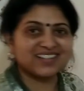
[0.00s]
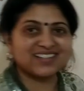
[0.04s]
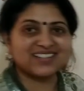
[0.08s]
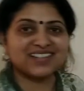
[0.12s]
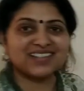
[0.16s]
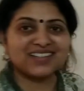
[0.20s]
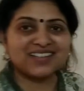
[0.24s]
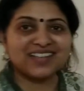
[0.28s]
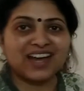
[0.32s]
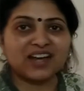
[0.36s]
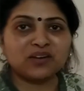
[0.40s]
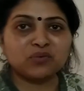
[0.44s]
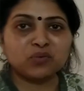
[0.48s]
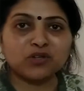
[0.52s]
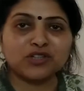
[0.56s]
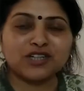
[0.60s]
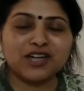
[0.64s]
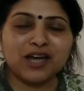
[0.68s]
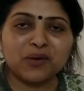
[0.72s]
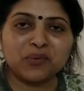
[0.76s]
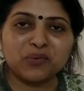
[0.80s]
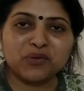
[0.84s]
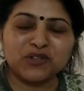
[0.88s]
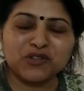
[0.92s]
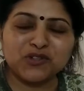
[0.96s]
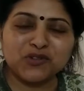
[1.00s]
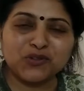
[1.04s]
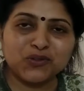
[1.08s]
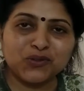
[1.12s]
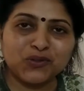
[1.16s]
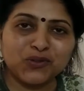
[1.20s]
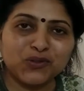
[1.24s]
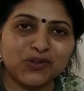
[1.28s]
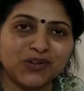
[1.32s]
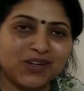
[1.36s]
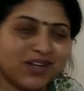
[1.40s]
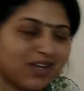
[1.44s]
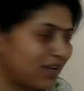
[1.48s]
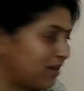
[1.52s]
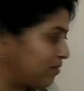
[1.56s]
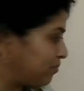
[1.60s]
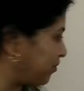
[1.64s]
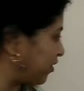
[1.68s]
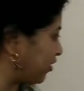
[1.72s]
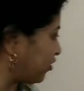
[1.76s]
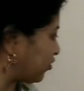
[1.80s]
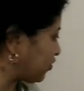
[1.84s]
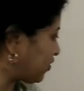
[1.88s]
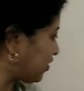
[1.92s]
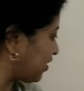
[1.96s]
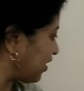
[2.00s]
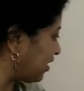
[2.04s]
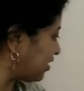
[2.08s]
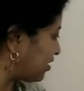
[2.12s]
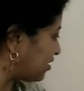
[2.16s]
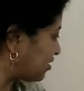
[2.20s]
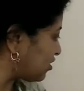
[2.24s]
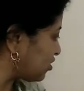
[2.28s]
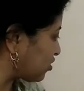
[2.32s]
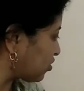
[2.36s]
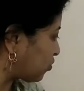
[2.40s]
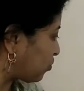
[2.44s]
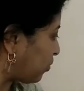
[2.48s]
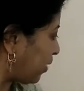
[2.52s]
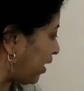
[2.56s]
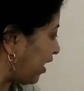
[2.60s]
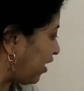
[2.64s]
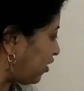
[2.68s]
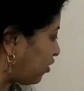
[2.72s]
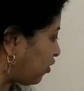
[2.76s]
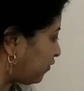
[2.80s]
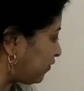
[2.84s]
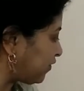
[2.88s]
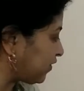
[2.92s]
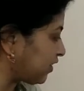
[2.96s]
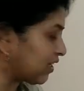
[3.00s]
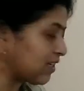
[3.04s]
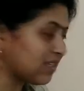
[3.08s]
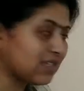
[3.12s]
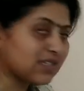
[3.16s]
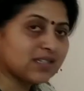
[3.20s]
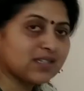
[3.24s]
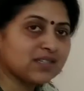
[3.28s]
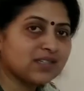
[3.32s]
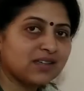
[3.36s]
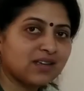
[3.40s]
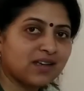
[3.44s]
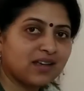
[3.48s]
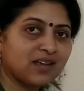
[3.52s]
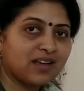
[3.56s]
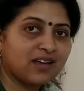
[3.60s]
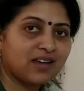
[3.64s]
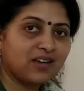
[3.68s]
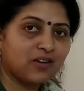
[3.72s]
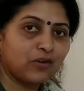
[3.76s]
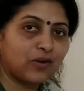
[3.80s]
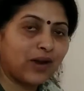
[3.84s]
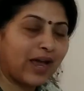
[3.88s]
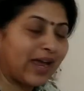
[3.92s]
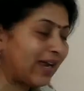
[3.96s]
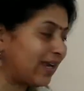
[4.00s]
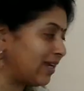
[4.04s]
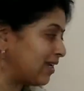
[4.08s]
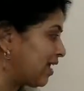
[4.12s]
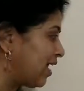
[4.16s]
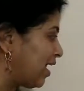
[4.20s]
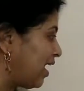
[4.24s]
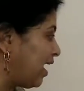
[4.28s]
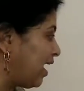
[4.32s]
Isn't that what I will do? Because the square of this, right?